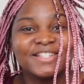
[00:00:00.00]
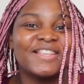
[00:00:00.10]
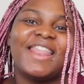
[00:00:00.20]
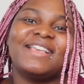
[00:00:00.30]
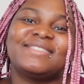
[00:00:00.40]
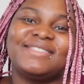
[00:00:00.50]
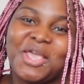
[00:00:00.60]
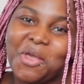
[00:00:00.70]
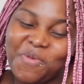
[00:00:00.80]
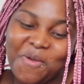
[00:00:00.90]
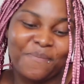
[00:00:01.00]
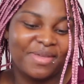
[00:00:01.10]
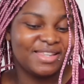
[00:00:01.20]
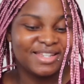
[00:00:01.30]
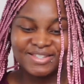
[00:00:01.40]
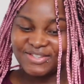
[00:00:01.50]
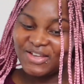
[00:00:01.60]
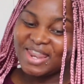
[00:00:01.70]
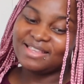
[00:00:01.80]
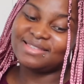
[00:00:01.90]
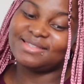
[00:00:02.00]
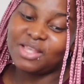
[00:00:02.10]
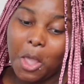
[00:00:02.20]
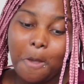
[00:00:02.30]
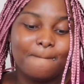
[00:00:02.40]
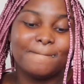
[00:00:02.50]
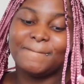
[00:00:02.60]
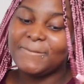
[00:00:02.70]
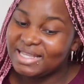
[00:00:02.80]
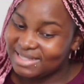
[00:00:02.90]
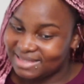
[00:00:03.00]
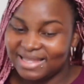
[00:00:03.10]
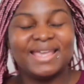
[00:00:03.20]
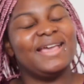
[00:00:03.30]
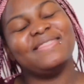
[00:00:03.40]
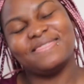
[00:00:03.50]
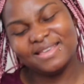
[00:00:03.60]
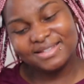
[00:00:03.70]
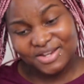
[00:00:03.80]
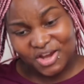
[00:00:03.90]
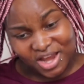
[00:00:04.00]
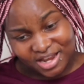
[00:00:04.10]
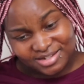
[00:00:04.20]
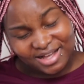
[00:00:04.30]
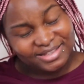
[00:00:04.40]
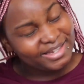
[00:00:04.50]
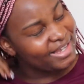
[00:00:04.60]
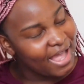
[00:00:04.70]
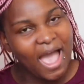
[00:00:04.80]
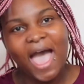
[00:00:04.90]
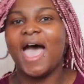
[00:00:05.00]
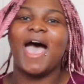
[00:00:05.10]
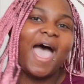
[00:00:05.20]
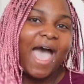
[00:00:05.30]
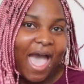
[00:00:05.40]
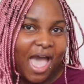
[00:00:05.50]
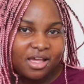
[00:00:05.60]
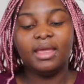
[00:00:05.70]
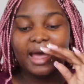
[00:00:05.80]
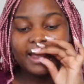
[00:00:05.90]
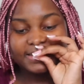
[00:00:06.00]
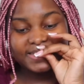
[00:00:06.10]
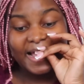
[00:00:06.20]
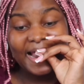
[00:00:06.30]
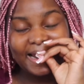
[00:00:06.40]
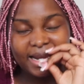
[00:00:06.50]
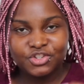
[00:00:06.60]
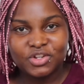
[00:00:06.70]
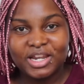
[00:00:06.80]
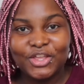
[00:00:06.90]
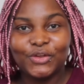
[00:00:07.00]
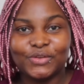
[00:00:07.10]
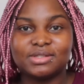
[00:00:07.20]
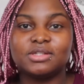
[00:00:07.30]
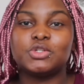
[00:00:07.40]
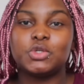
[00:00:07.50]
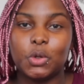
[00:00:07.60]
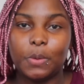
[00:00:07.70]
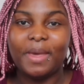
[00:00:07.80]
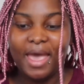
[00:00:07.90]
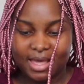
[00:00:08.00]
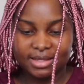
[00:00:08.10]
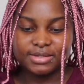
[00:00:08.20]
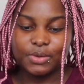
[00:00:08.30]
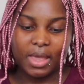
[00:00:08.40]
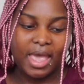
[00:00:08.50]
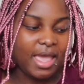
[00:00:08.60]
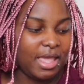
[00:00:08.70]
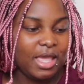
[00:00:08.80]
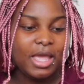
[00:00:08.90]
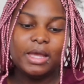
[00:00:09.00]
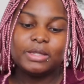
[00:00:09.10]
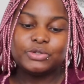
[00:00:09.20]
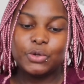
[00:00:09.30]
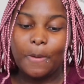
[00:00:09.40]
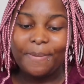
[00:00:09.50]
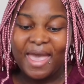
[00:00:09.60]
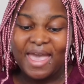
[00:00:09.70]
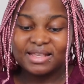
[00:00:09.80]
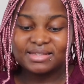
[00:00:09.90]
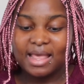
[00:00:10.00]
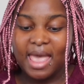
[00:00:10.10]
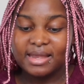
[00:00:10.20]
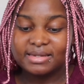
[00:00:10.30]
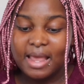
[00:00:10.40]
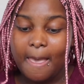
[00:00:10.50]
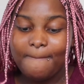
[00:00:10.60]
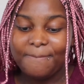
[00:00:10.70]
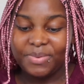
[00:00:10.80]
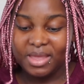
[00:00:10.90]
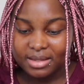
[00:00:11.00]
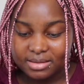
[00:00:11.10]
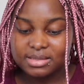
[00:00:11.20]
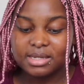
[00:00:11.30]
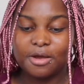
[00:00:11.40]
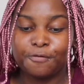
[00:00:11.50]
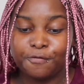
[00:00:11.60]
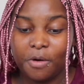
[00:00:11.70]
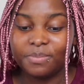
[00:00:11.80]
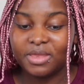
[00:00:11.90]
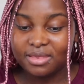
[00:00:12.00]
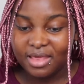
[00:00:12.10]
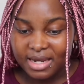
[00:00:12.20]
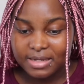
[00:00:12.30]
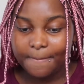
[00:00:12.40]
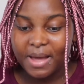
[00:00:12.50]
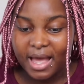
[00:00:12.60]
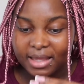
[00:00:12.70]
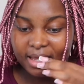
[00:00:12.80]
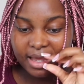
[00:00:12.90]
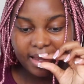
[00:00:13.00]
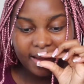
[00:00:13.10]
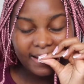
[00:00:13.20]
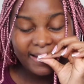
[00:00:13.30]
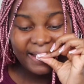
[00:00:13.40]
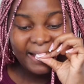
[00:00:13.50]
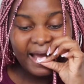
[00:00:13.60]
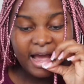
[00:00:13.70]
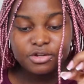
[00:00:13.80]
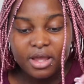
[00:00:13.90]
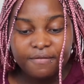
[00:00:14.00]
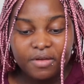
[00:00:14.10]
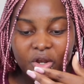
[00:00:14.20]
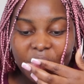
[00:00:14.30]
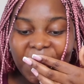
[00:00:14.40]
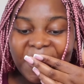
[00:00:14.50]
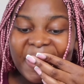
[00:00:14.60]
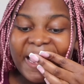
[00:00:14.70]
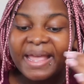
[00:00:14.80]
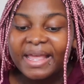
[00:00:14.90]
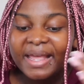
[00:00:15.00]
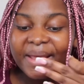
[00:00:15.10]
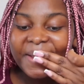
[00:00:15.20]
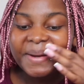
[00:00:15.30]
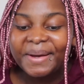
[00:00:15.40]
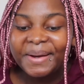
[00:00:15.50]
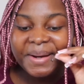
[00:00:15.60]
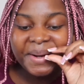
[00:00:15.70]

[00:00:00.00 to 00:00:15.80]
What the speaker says: gonna see me. Bitch is gonna see me slaying this hair, darling. Guys, I literally used 2 packs, okay? 2 packs and a bit from the 3rd packet. I don't even know, like, you know,